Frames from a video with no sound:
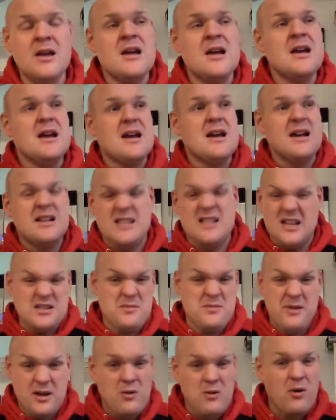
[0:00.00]
it's
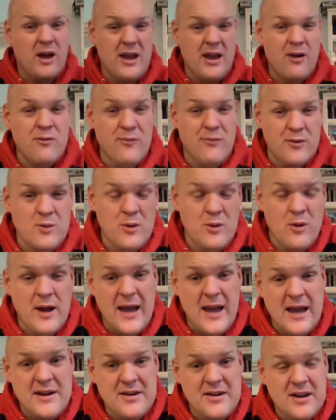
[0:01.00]
actually been quite helpful and quite
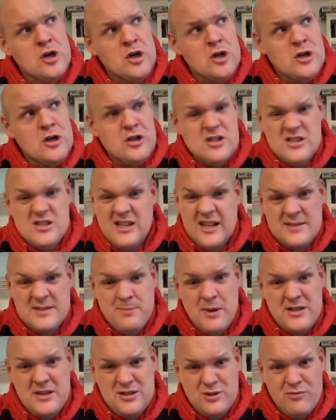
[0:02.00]
handy. So that's my
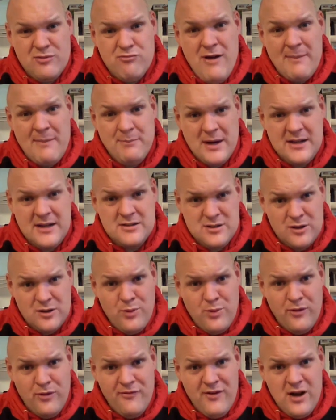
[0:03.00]
sort of ramblings on a
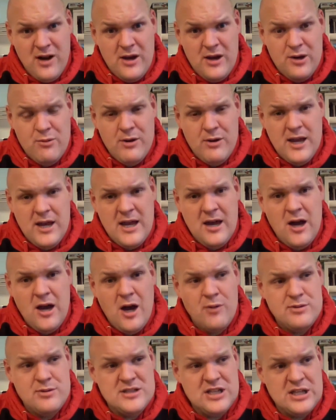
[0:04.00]
portfolio career. I
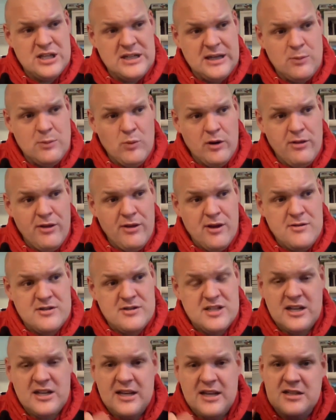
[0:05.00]
would certainly, one of those,
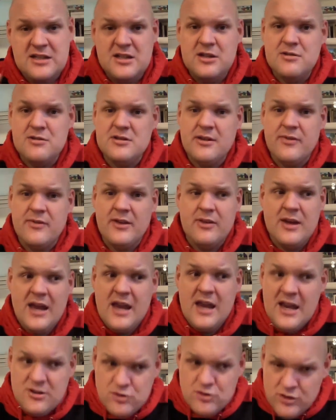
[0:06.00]
you need to do something that
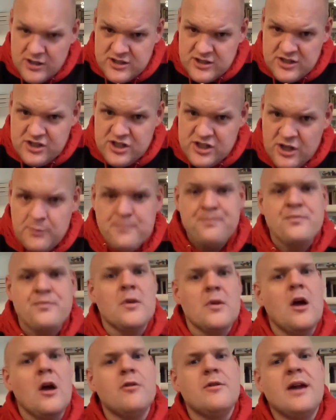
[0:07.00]
interests you,
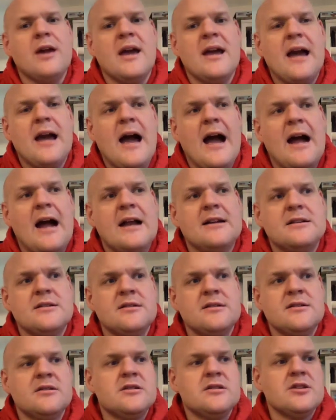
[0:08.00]
okay,
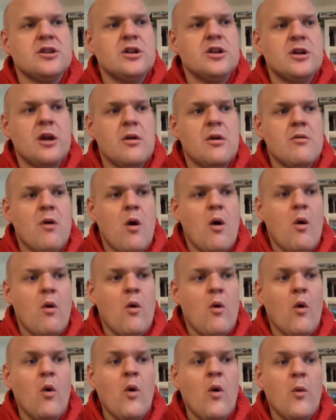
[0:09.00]
and
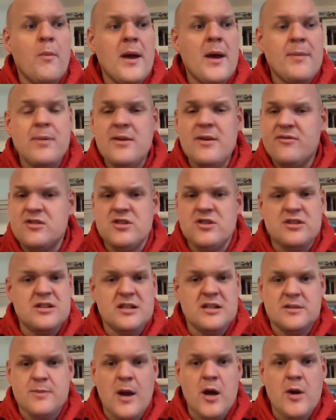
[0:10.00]
or maybe even just
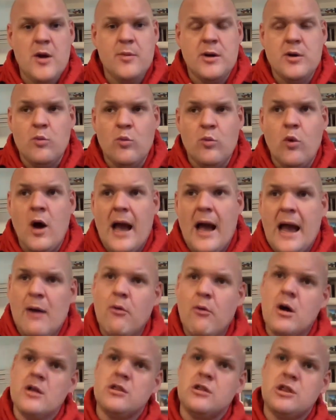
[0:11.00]
experiment. How
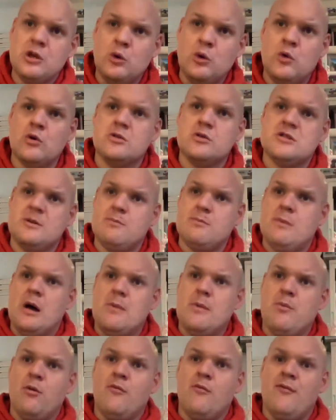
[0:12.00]
I thought my
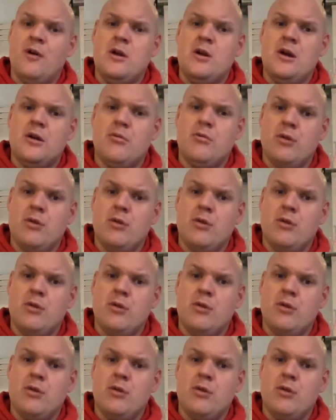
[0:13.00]
portfolio career